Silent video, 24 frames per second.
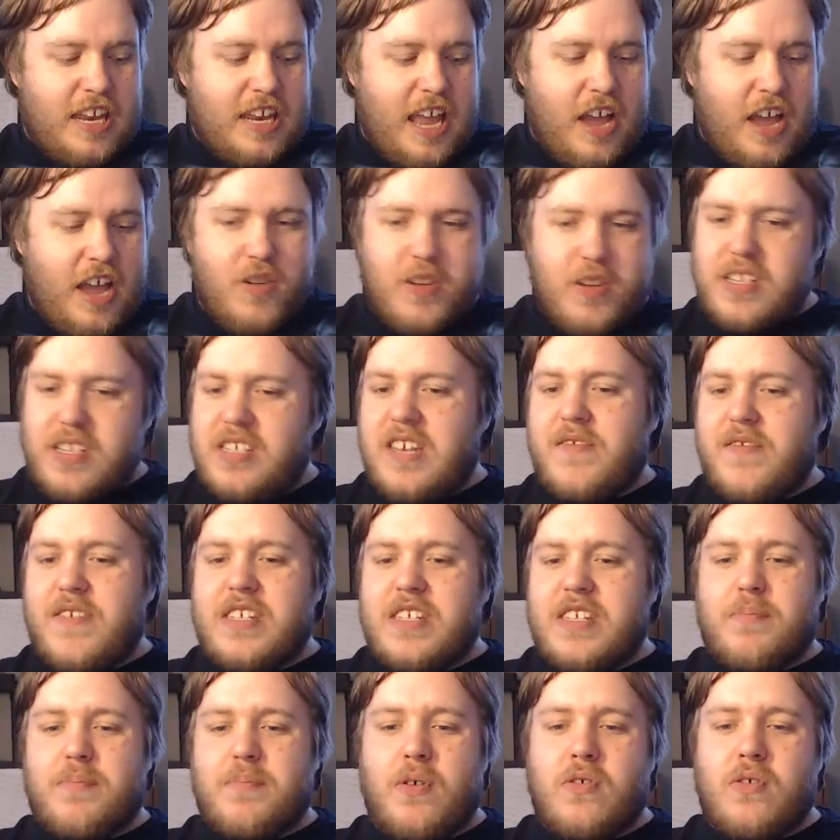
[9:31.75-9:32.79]
how is this even
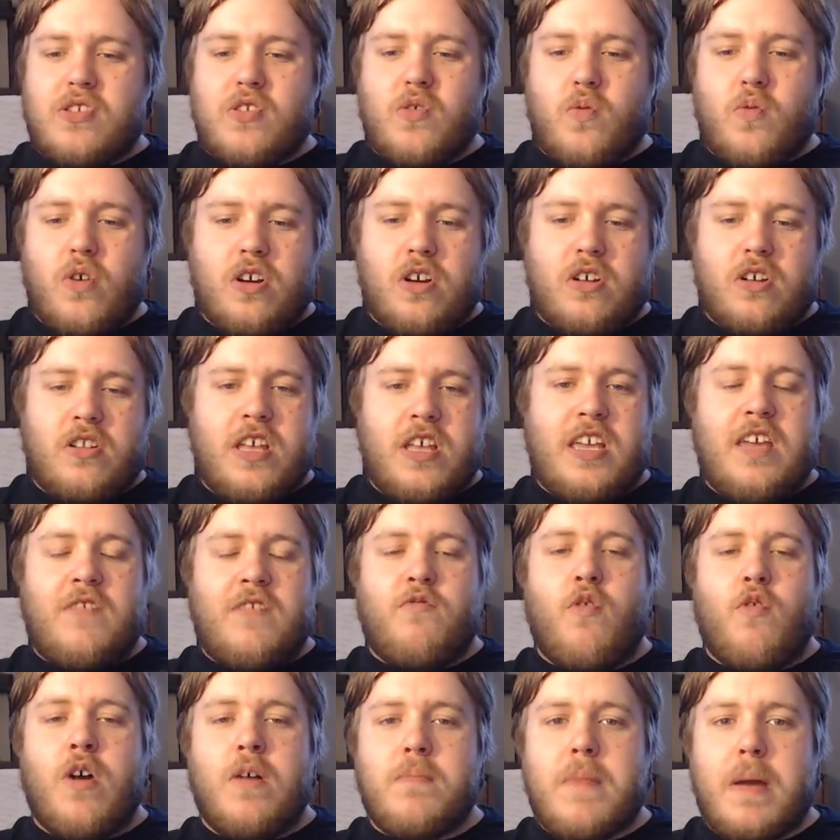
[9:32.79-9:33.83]
supposed to work? Like, if
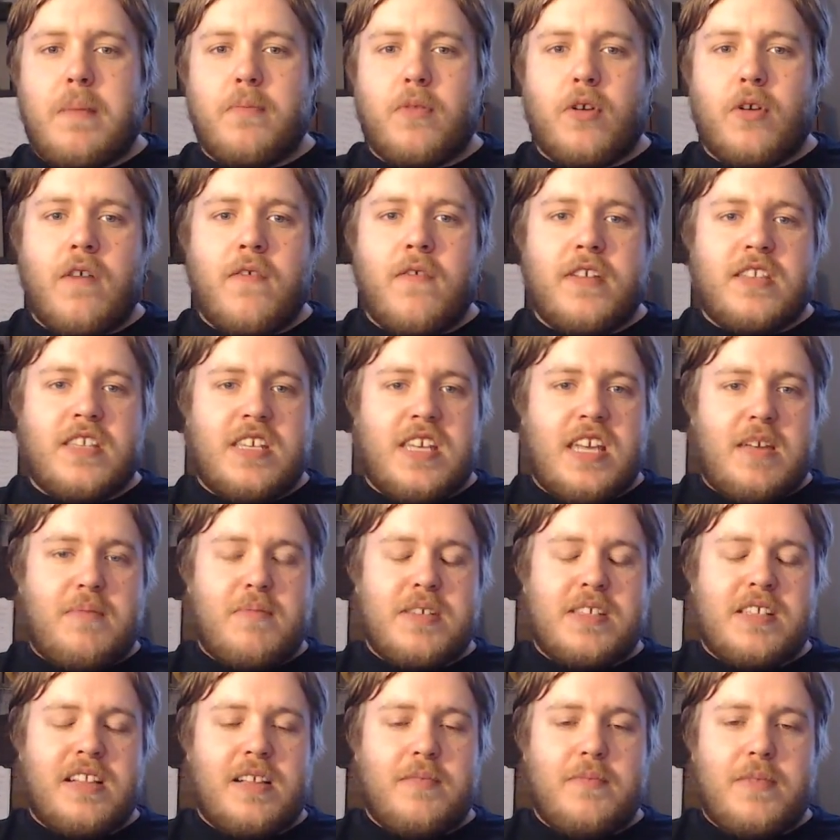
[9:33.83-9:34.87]
one member of a team
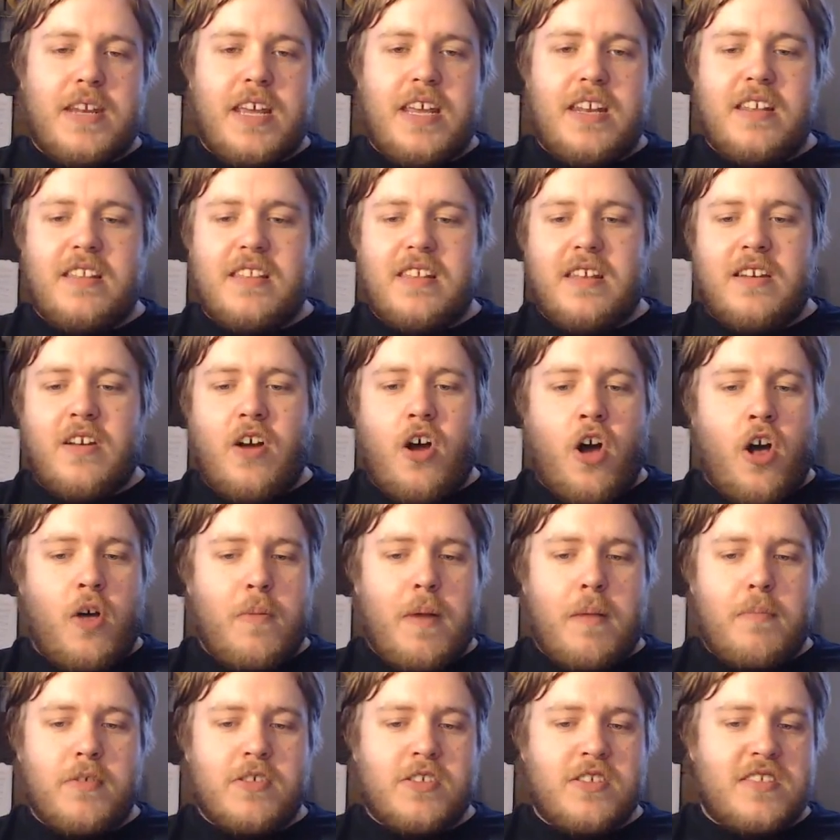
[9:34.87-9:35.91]
is eliminated, then all
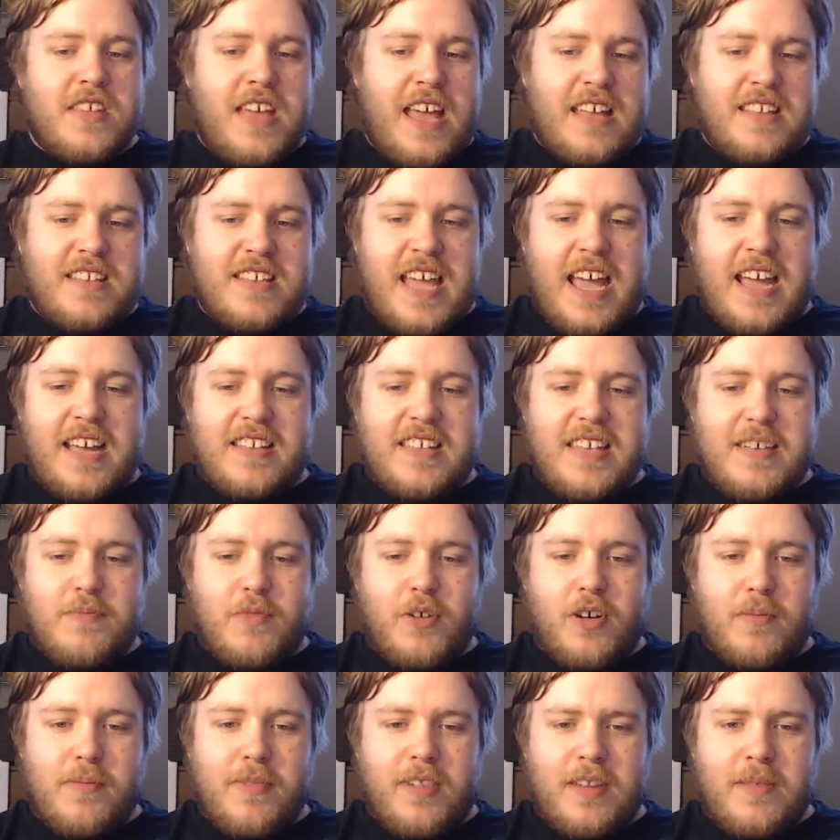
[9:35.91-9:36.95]
members of that tag team
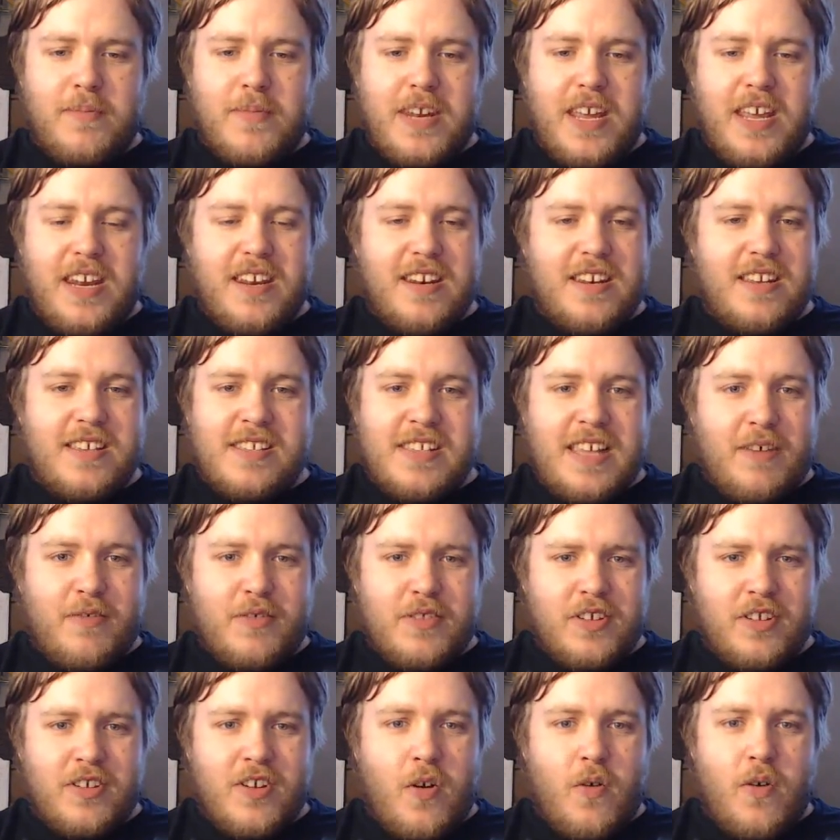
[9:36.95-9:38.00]
are eliminated. Is that
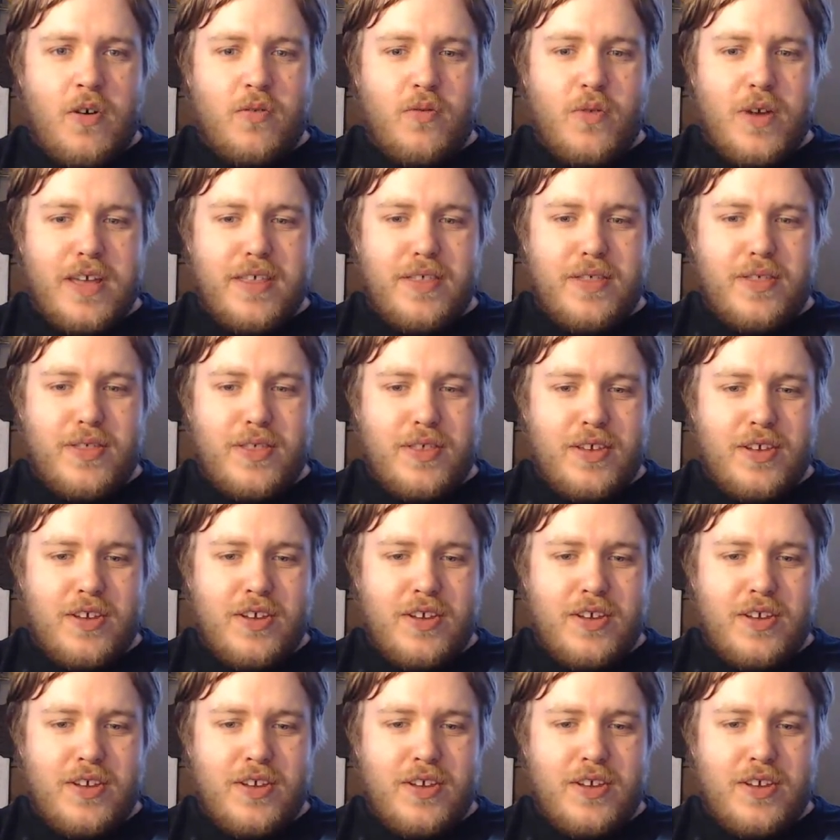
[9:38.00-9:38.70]
what they're going with?